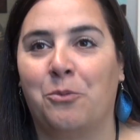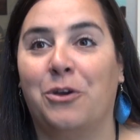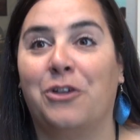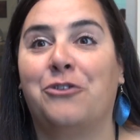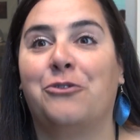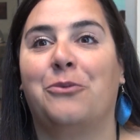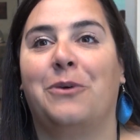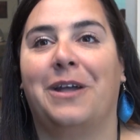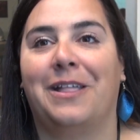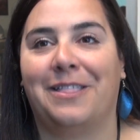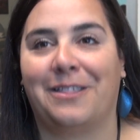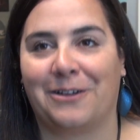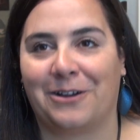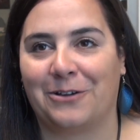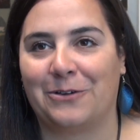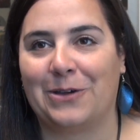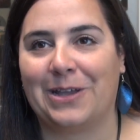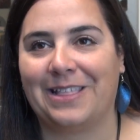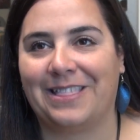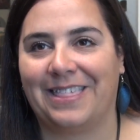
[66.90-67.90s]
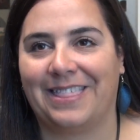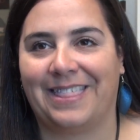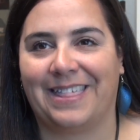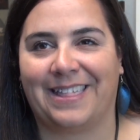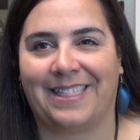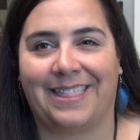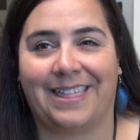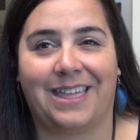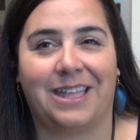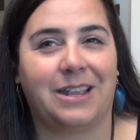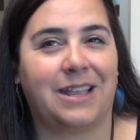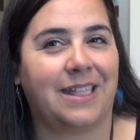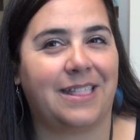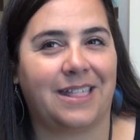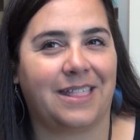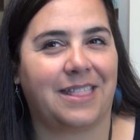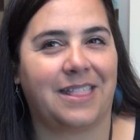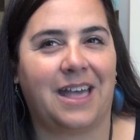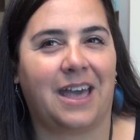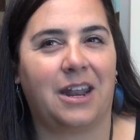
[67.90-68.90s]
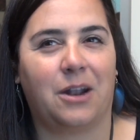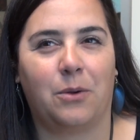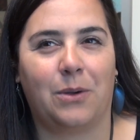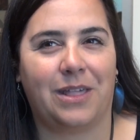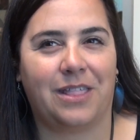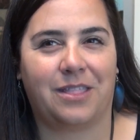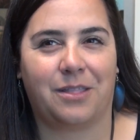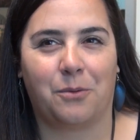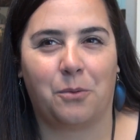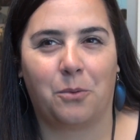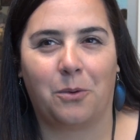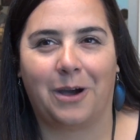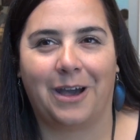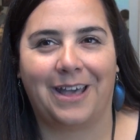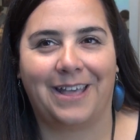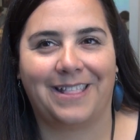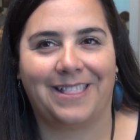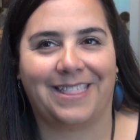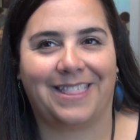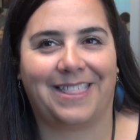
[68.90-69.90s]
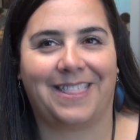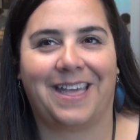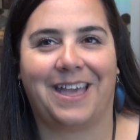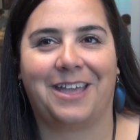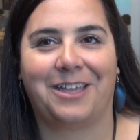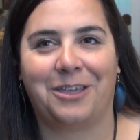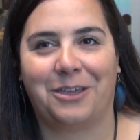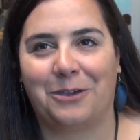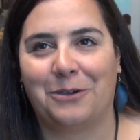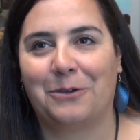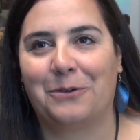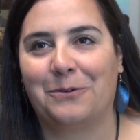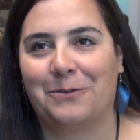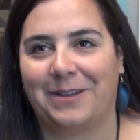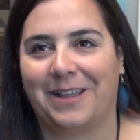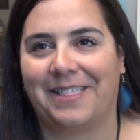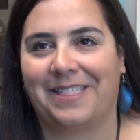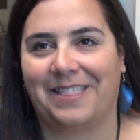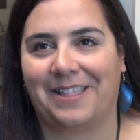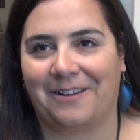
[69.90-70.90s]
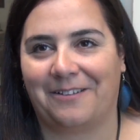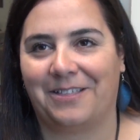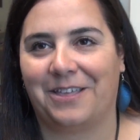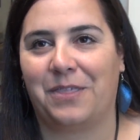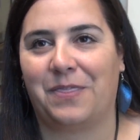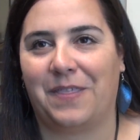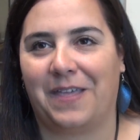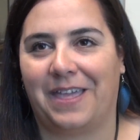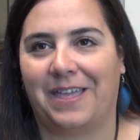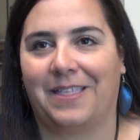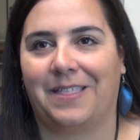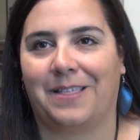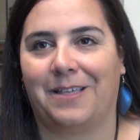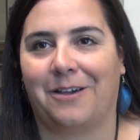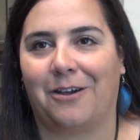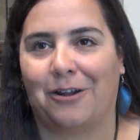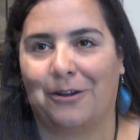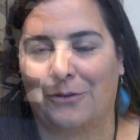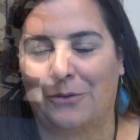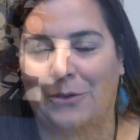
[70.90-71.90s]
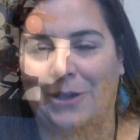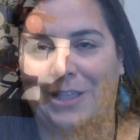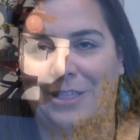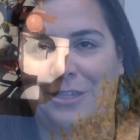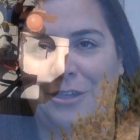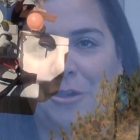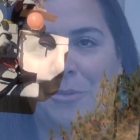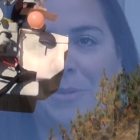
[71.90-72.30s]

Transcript: which ones are going to succeed because it's not always the ones that you necessarily think are going to.